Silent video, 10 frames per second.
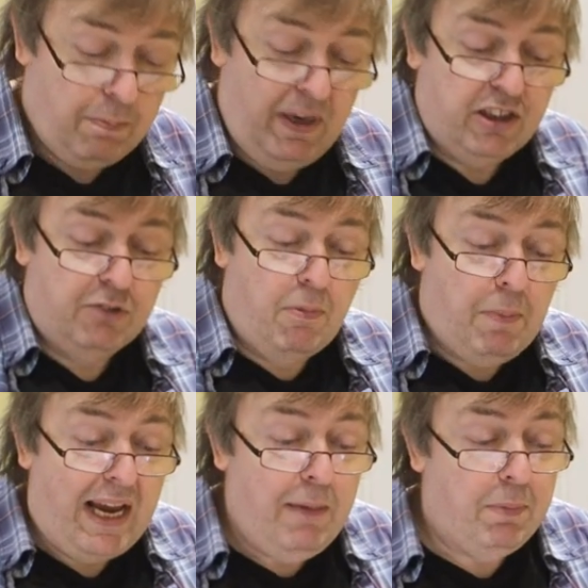Because for
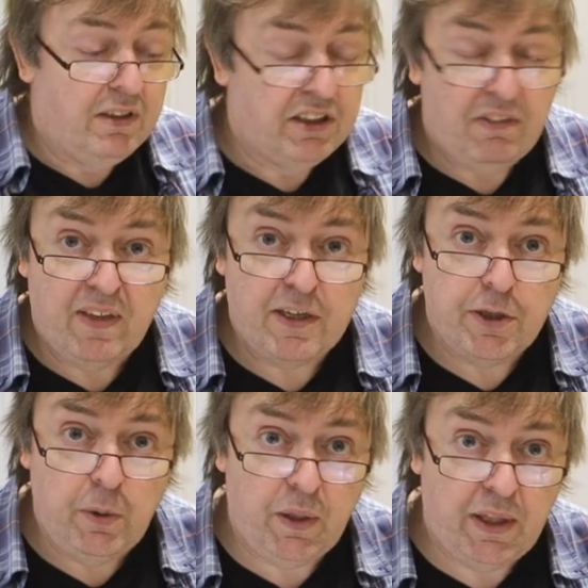papers, if they're
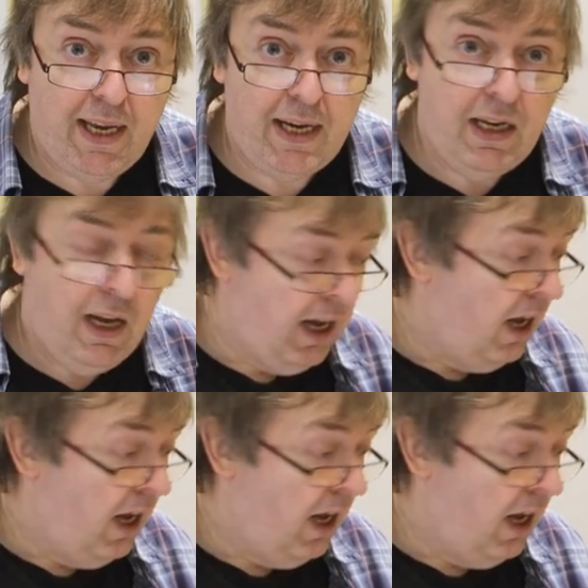too thin,